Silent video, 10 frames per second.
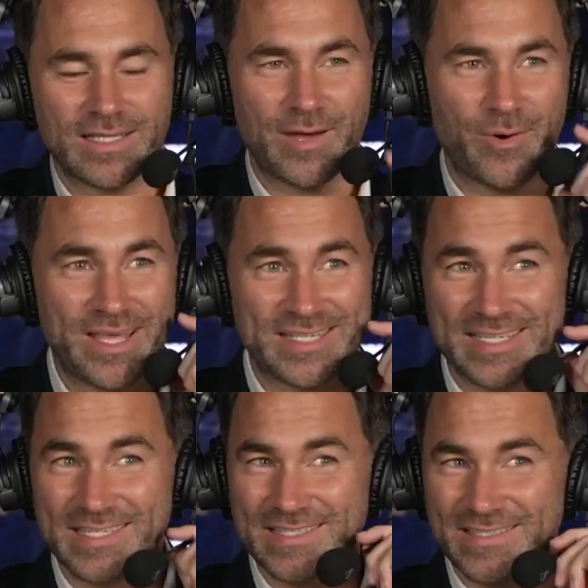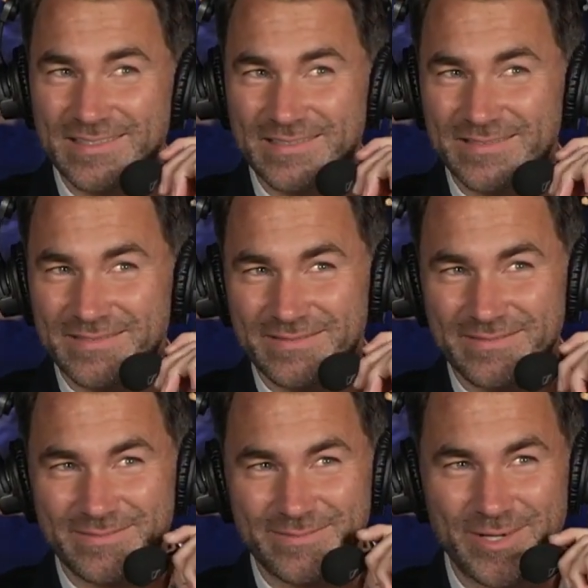I don't know what this is.
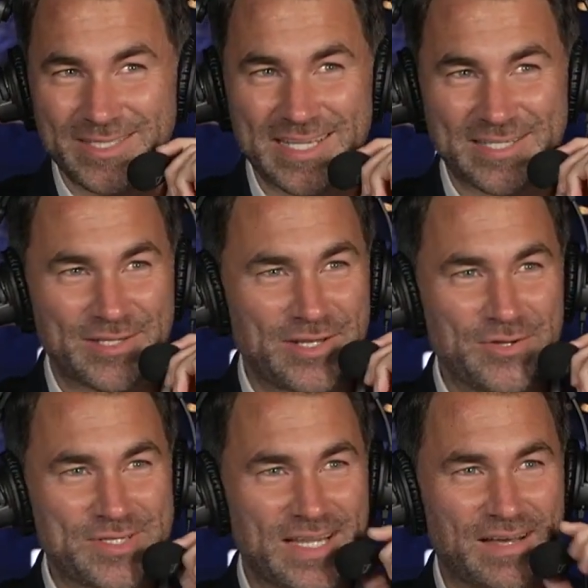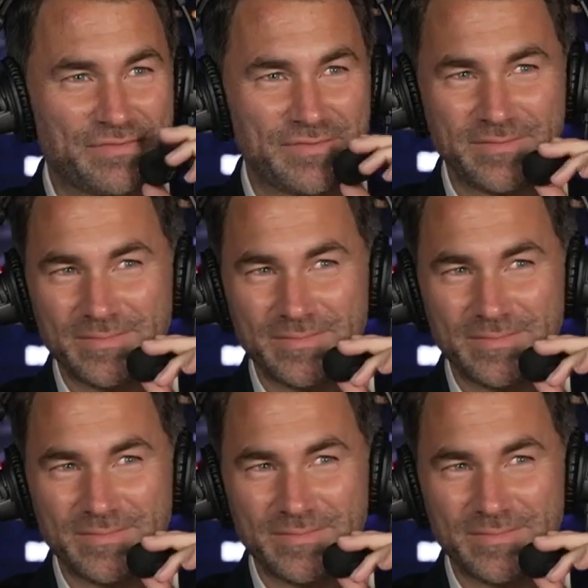What's this new stuff?